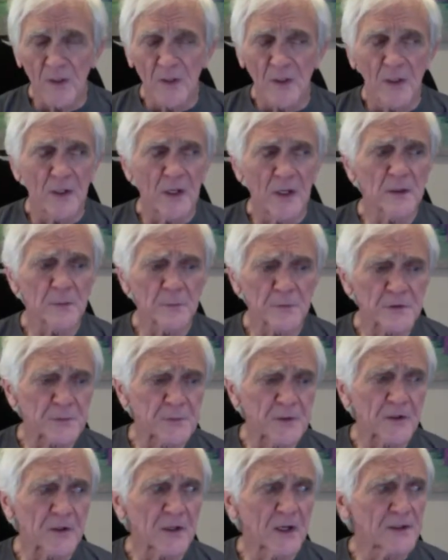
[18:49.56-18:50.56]
An animal
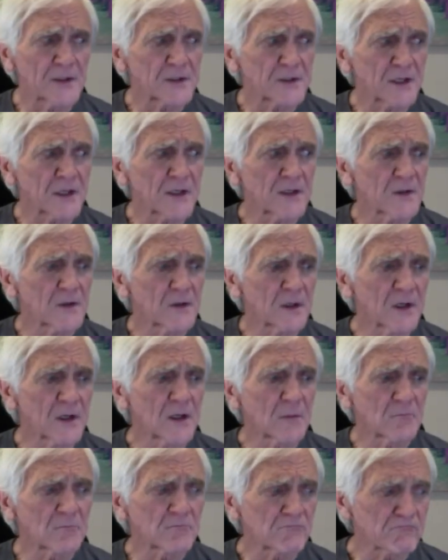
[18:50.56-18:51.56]
spirit guide is like
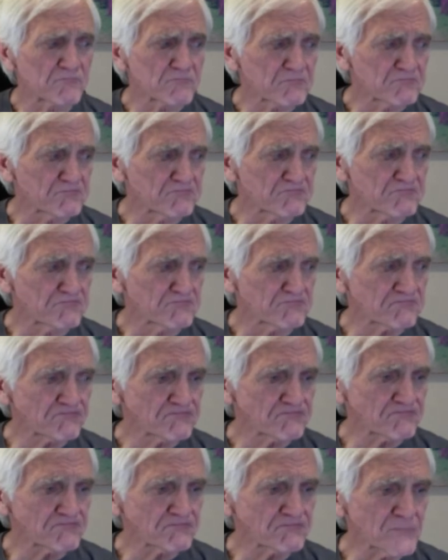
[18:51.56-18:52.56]
um,
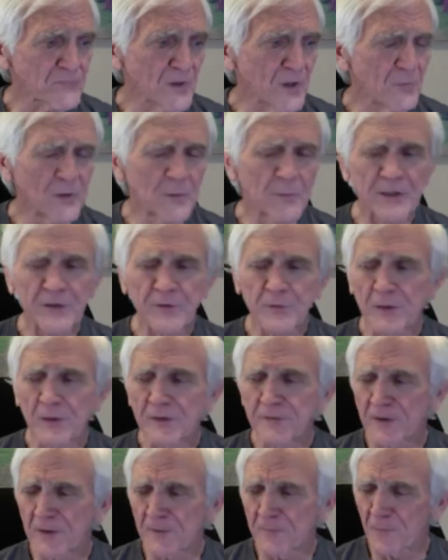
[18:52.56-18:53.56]
well, my
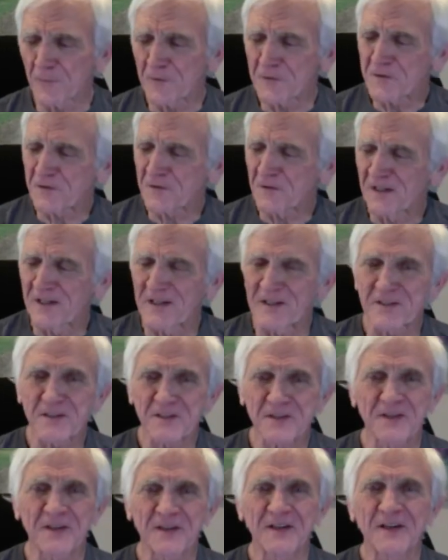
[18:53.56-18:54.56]
25 words or
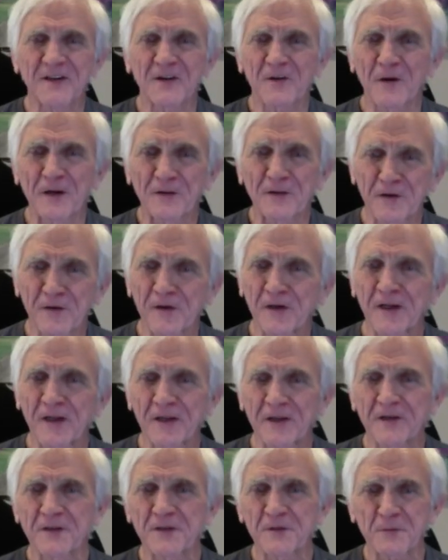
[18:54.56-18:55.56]
less uh, criteria
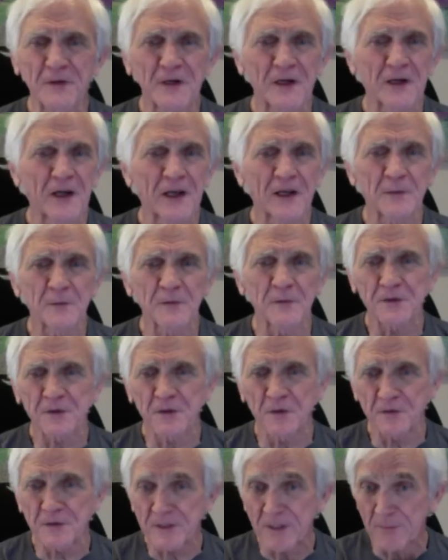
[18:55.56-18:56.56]
is when an animal
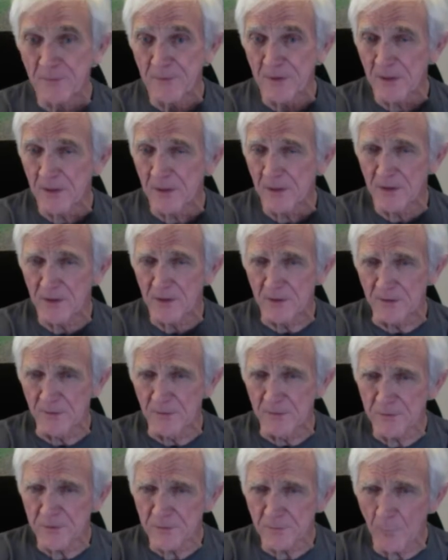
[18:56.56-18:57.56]
shows up in an
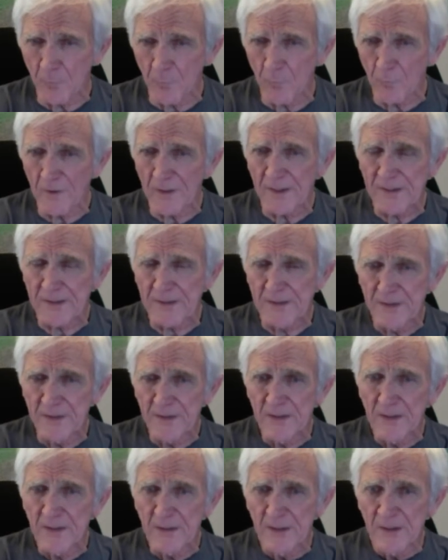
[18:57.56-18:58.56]
unusual way
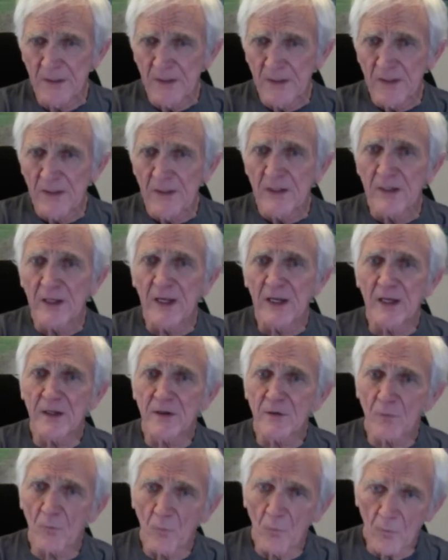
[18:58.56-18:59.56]

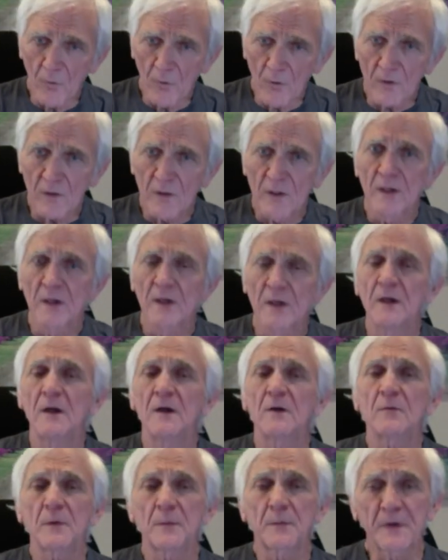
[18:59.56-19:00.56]
and or
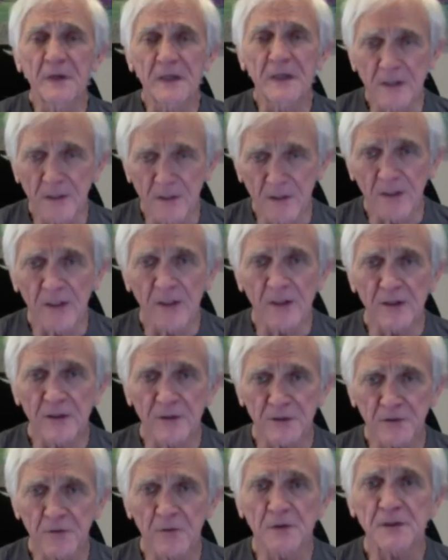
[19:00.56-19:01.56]
repeatedly in a
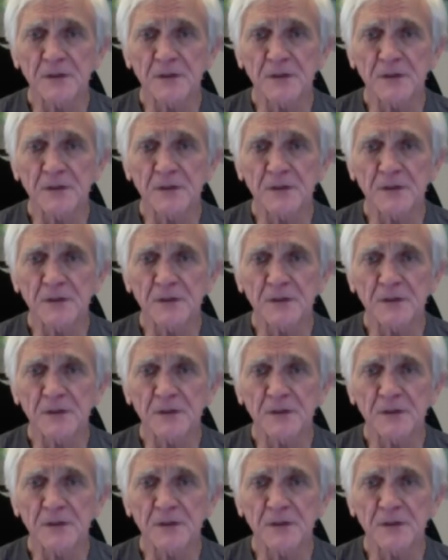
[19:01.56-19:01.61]
short